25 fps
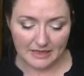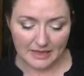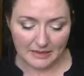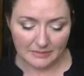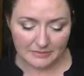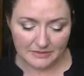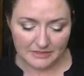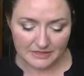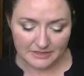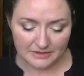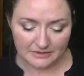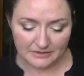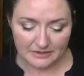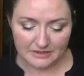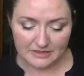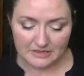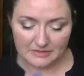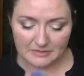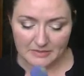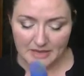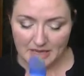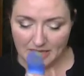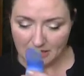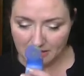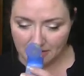absolutely
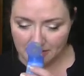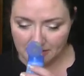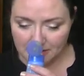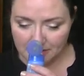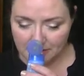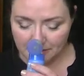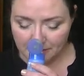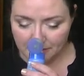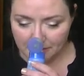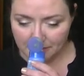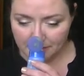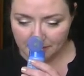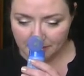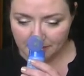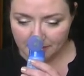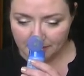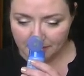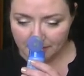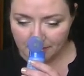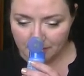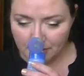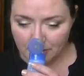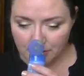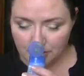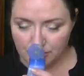smells
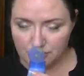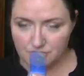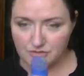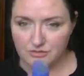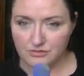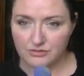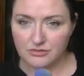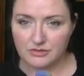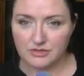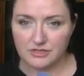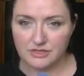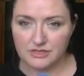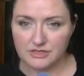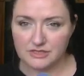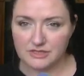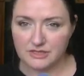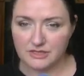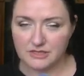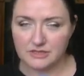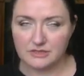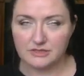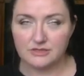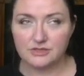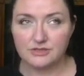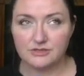just gorgeous.
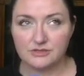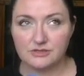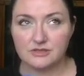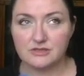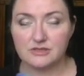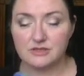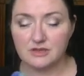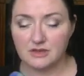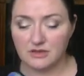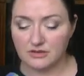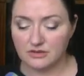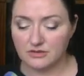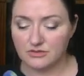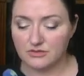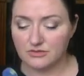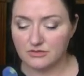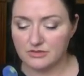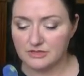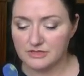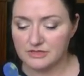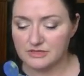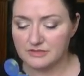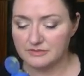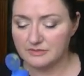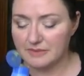It's just got a
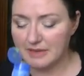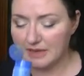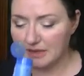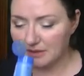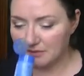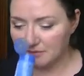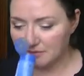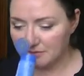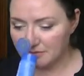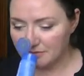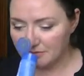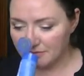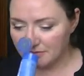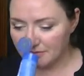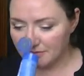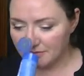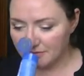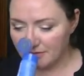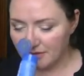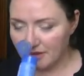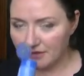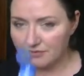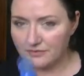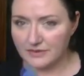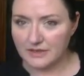gorgeous smell.
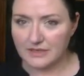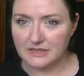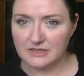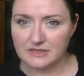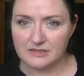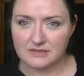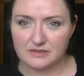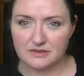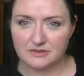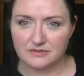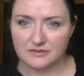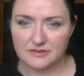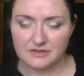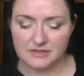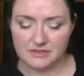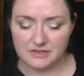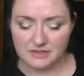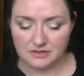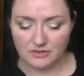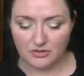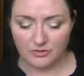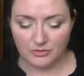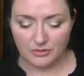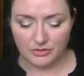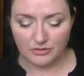Aveda stuff is
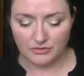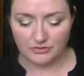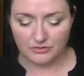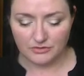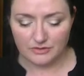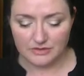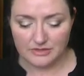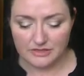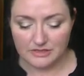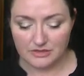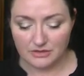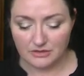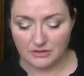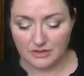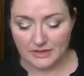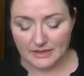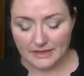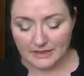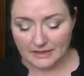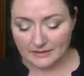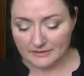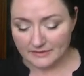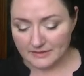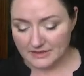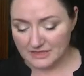so beautiful. So
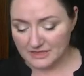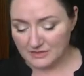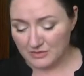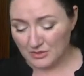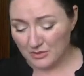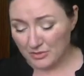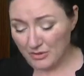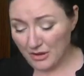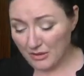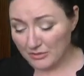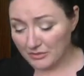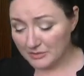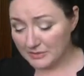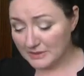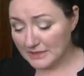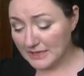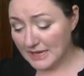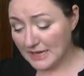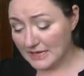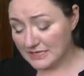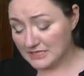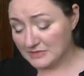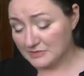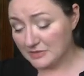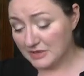this will probably
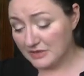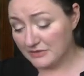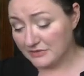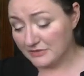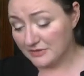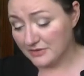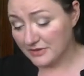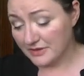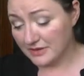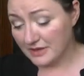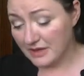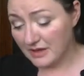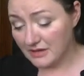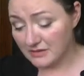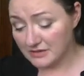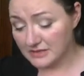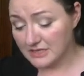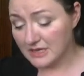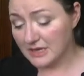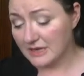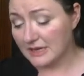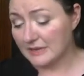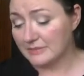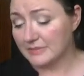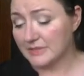last me for a long
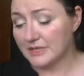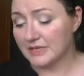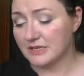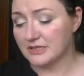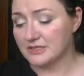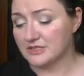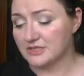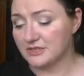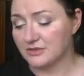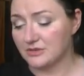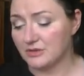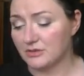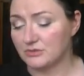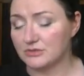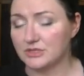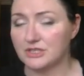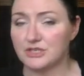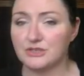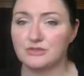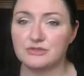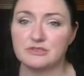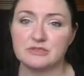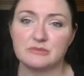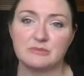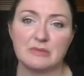time because you'll only
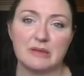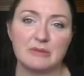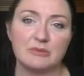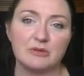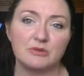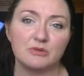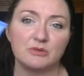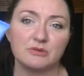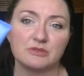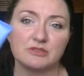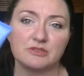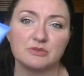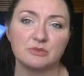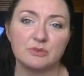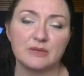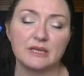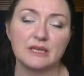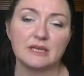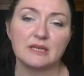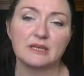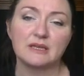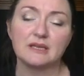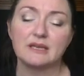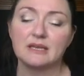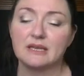use it maybe once a
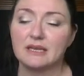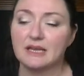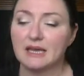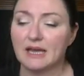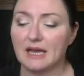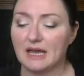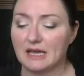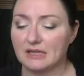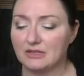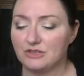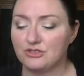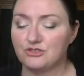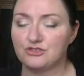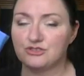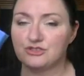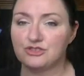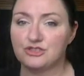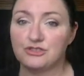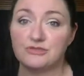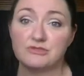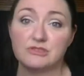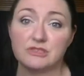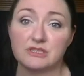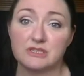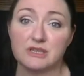week and you just
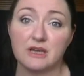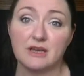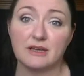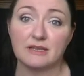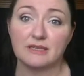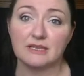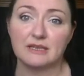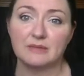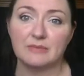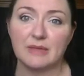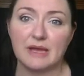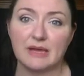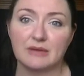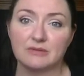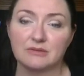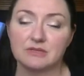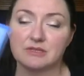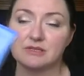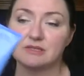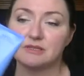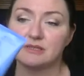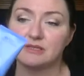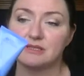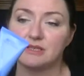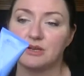use a tiny amount.
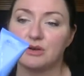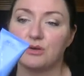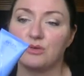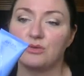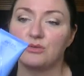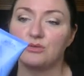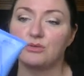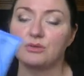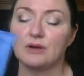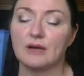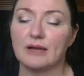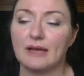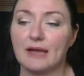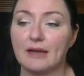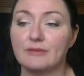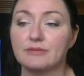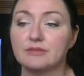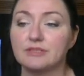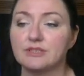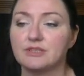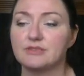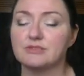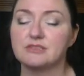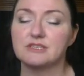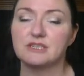So I
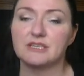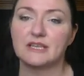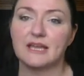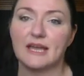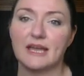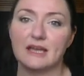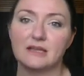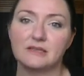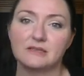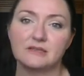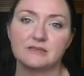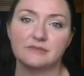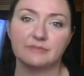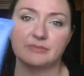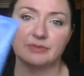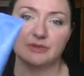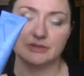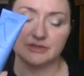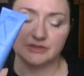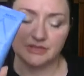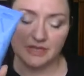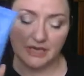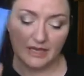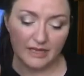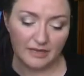haven't used it yet,
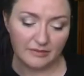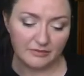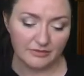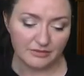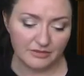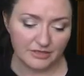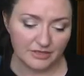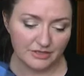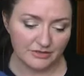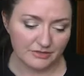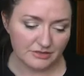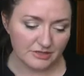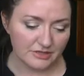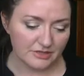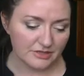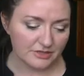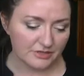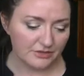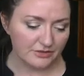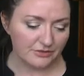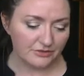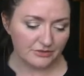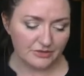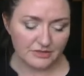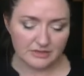but I am going to use it
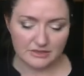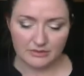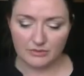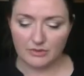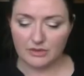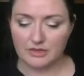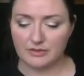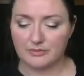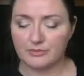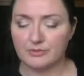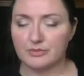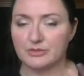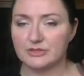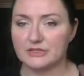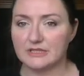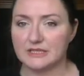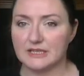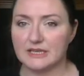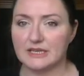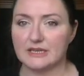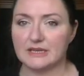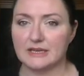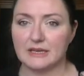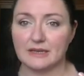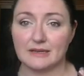soon because I want to put it
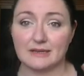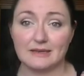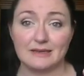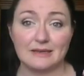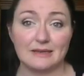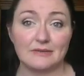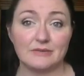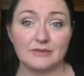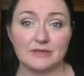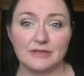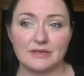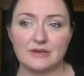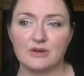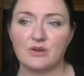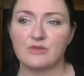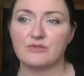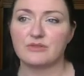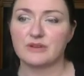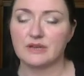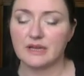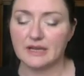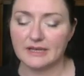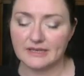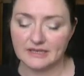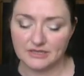in and leave it in
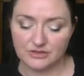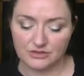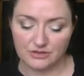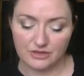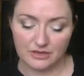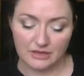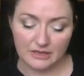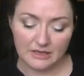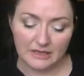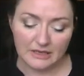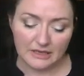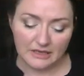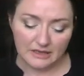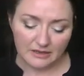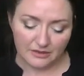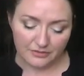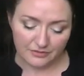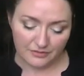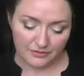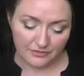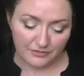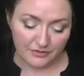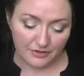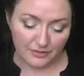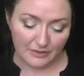overnight or
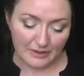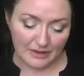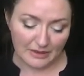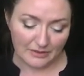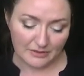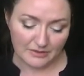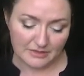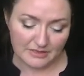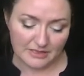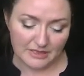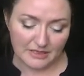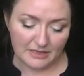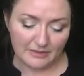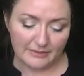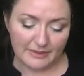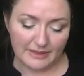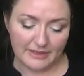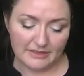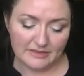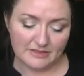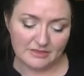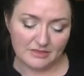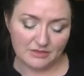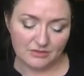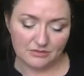for a few hours anyway.
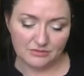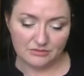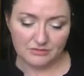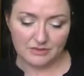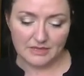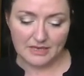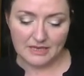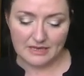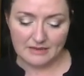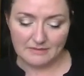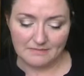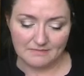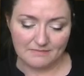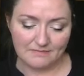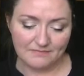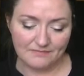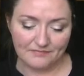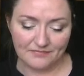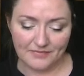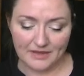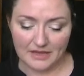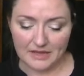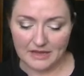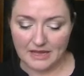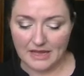So
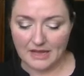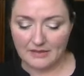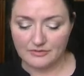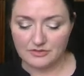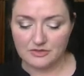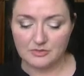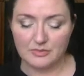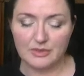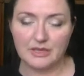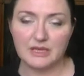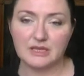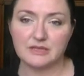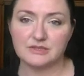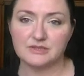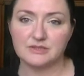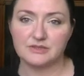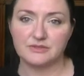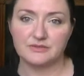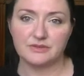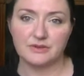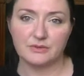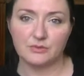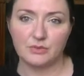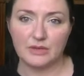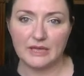that'll have to be sort
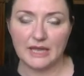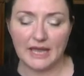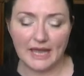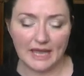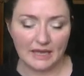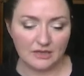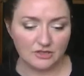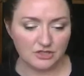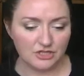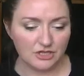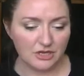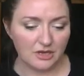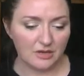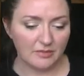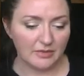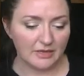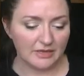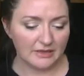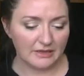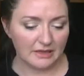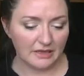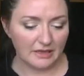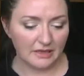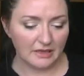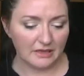of a weekend job, I
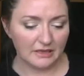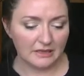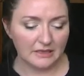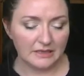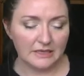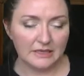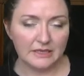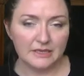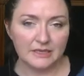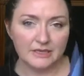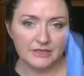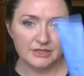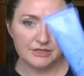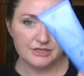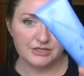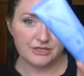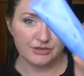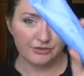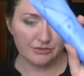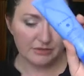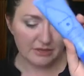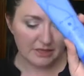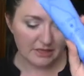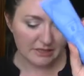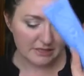think.
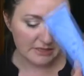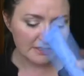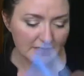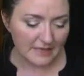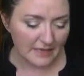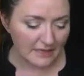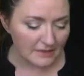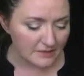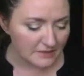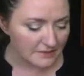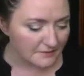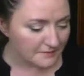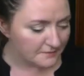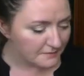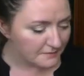So that's that.